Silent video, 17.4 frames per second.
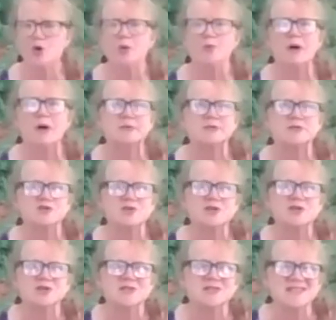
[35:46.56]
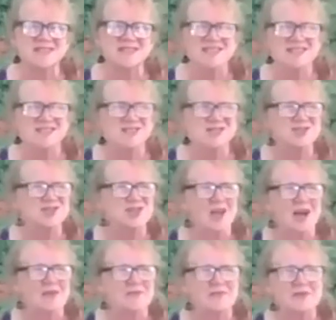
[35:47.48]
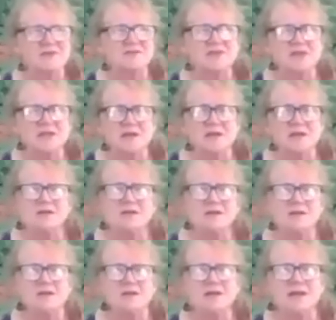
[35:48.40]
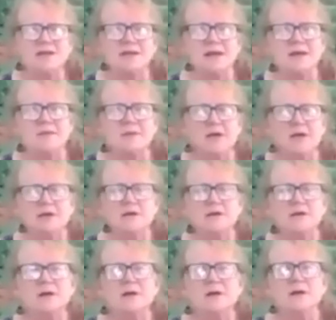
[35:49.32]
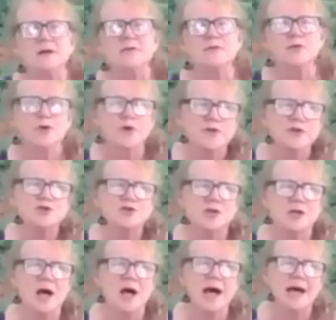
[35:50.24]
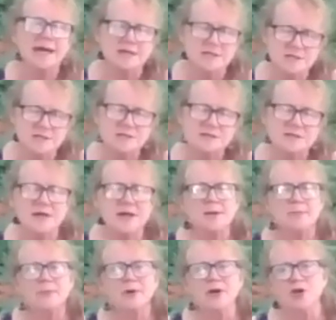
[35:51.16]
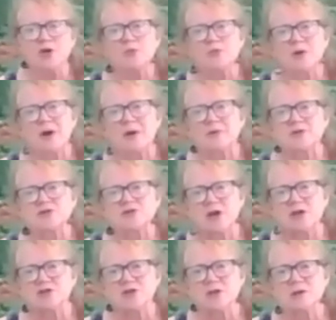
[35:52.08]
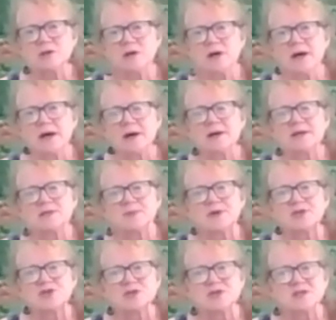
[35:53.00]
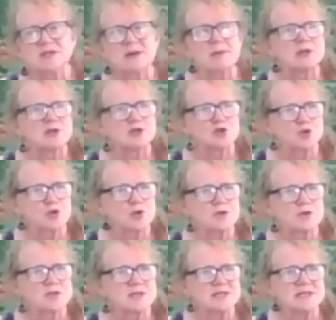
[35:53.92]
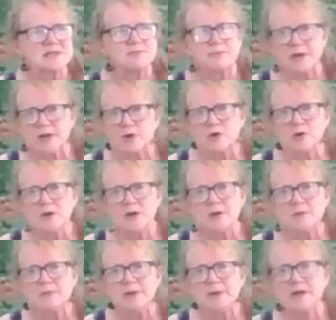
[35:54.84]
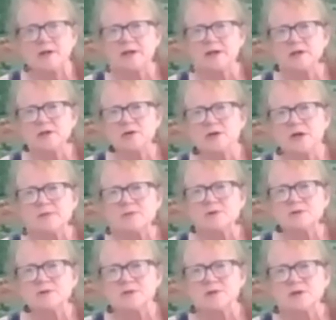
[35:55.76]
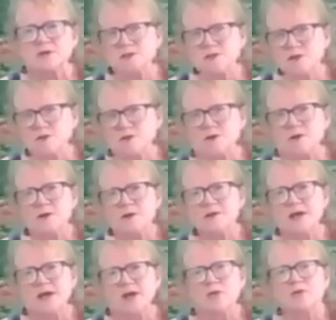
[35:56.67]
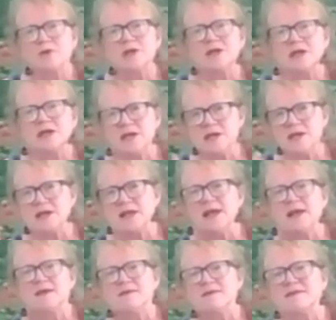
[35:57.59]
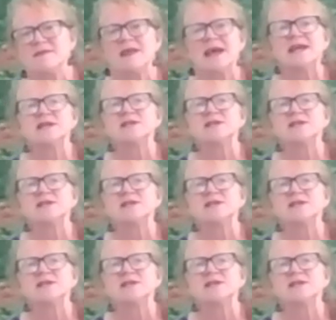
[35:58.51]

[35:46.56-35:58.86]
could probably stretch the season to July 15th to get them in. Fourth of July is but you could probably stretch it, uh, especially some of the shorter season pickle pickling cucumbers because they're they don't need they they